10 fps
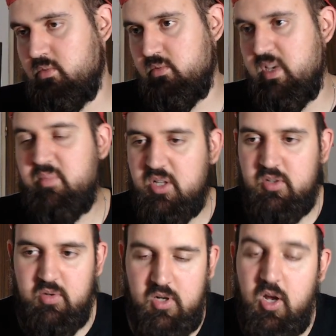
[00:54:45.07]
yeah, but
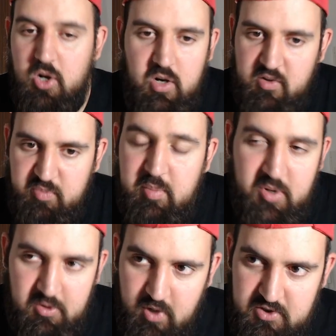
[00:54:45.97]
uh, a, lot of
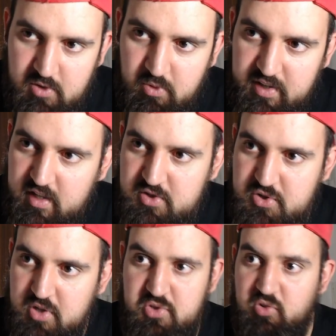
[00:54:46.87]
people actually, when they
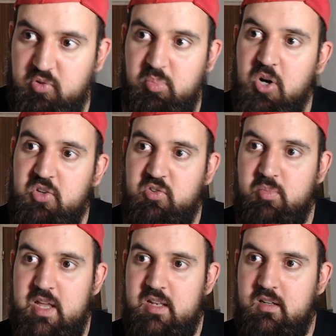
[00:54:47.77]
judge
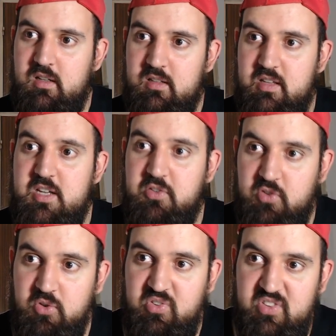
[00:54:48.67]
sportsmen, they
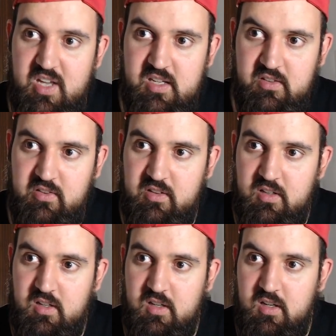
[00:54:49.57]
associate
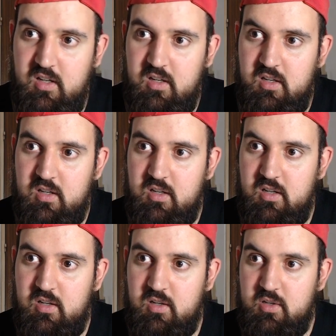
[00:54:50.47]

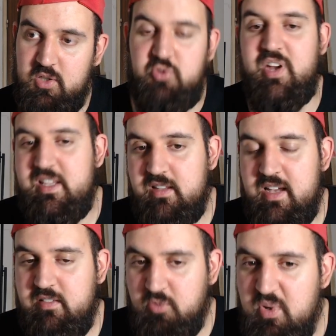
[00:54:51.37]
uh,
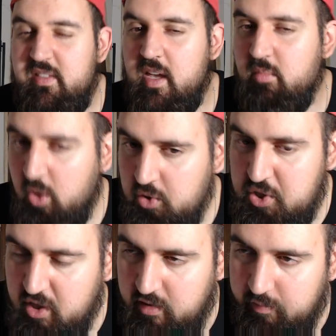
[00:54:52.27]
greatness with
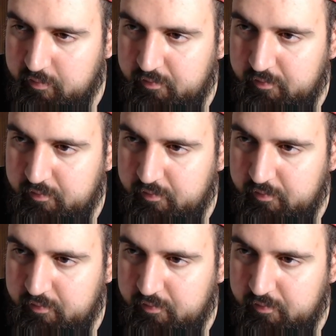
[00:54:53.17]
emotion.